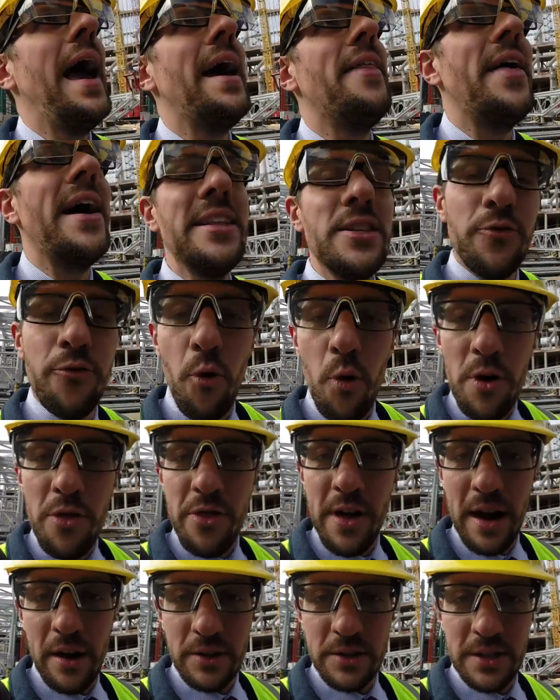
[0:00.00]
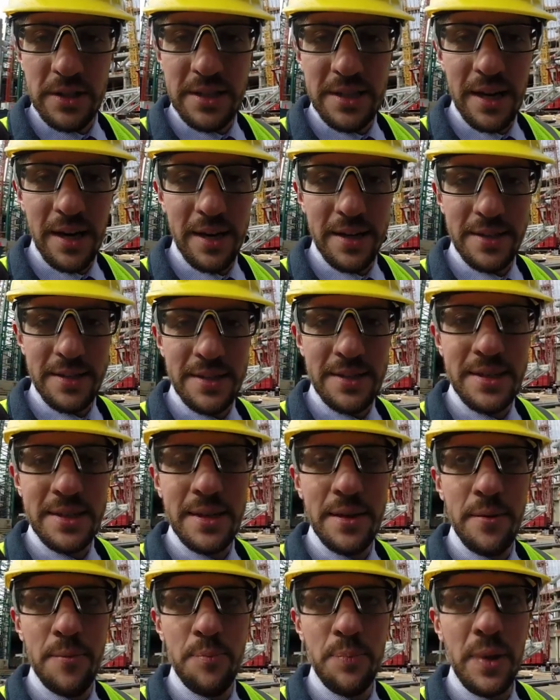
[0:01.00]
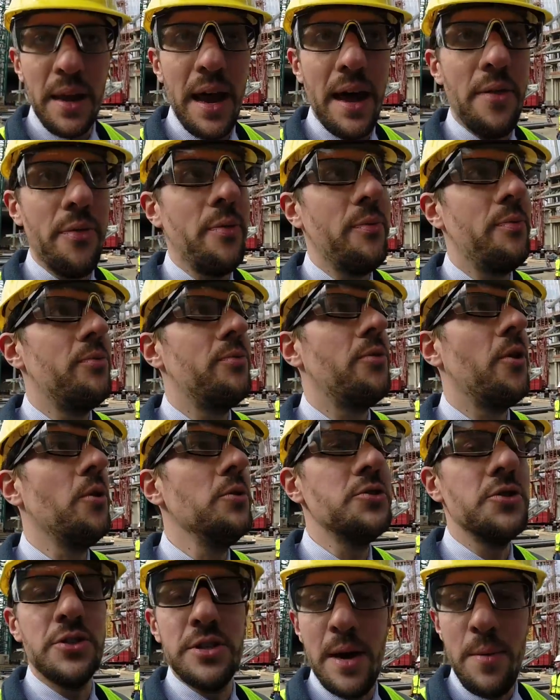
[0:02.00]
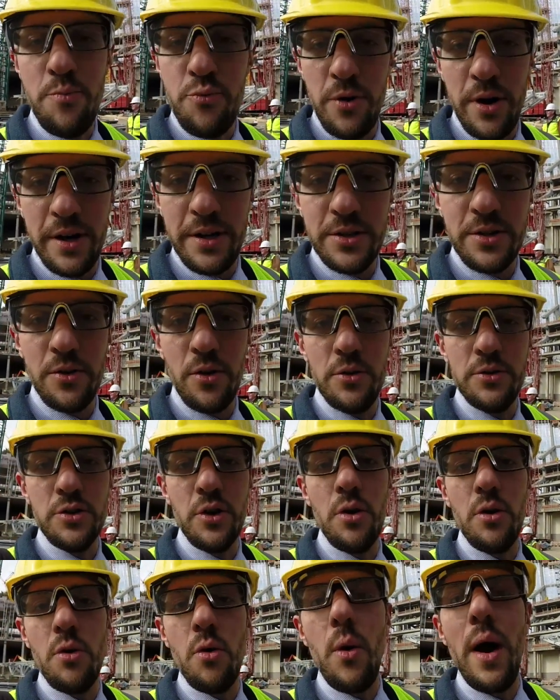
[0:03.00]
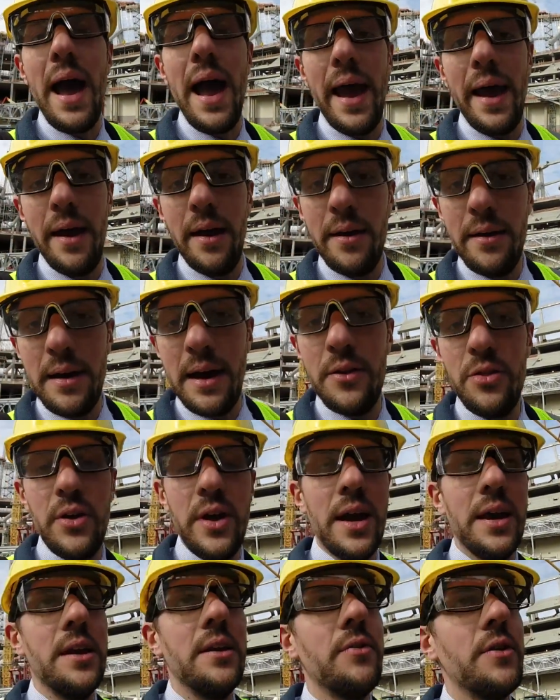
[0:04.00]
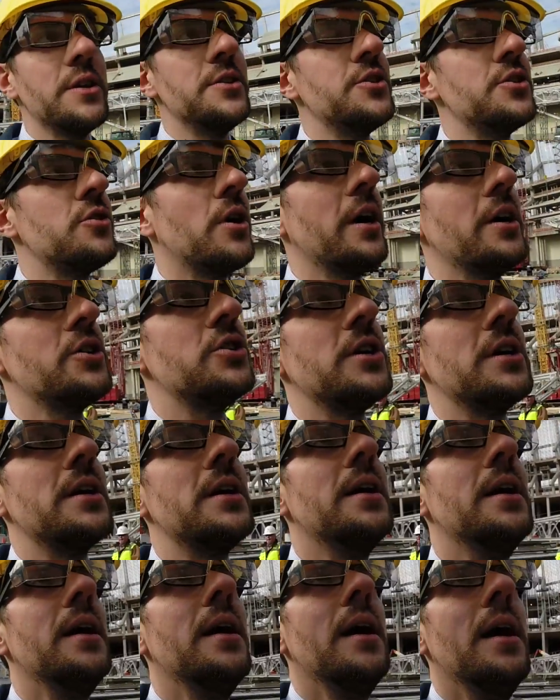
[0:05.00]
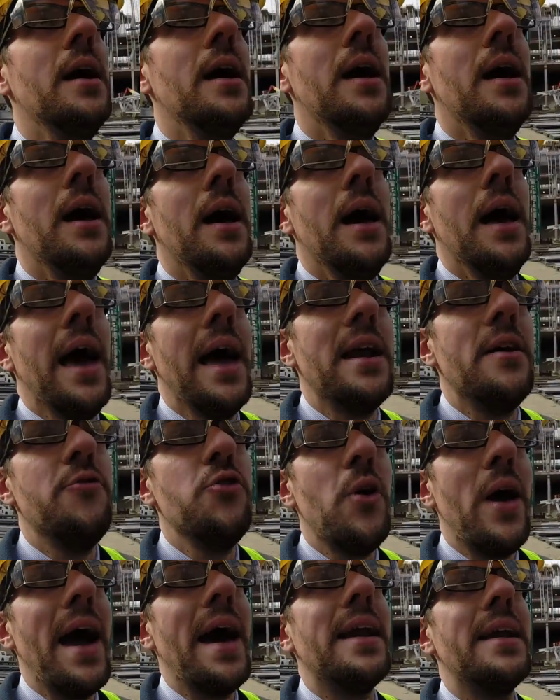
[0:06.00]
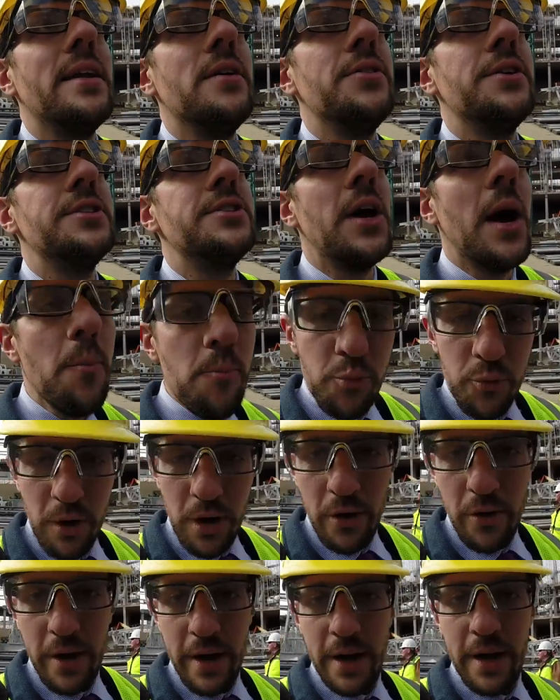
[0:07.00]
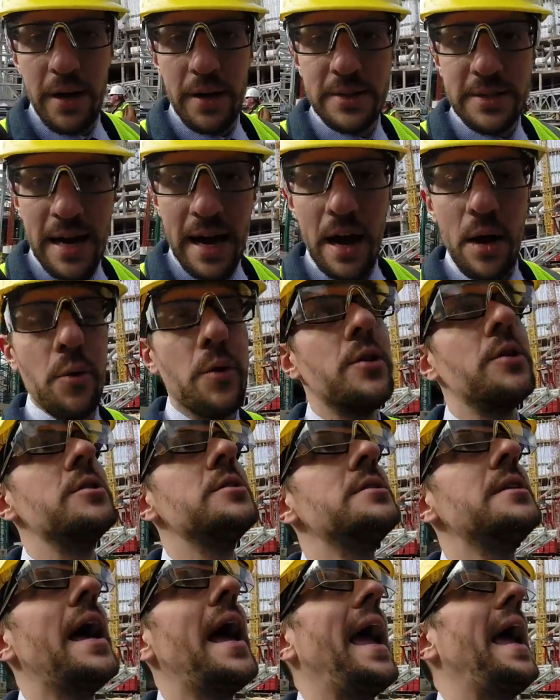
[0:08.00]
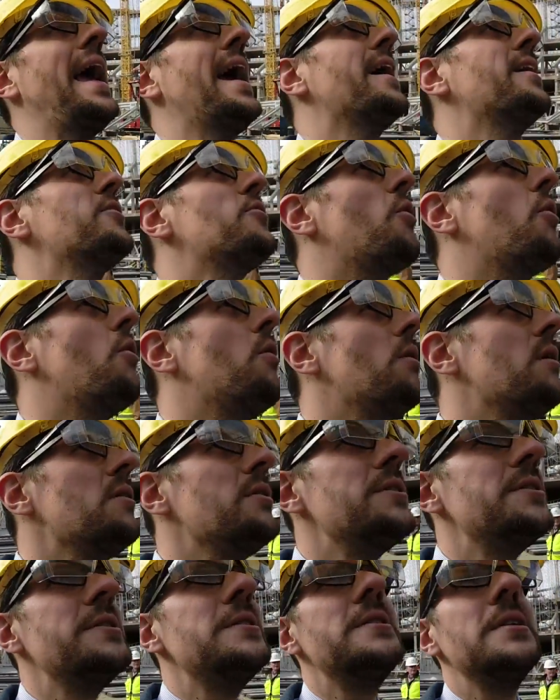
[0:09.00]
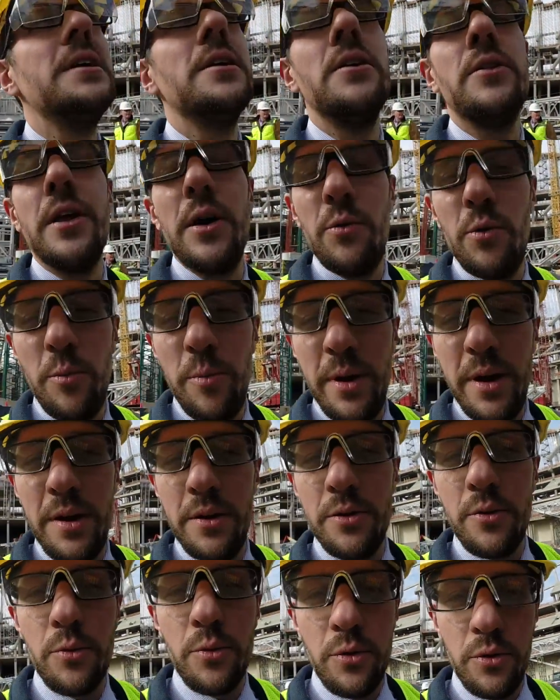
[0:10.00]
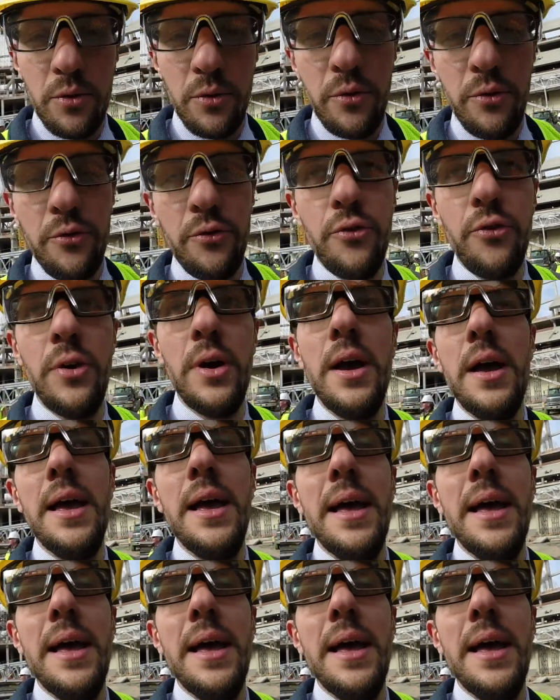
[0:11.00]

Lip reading: And that's 4,000 tons. And those are temporary, so those go away at the end of construction. And if you add in the temporary towers and all the steel that will be in the roof,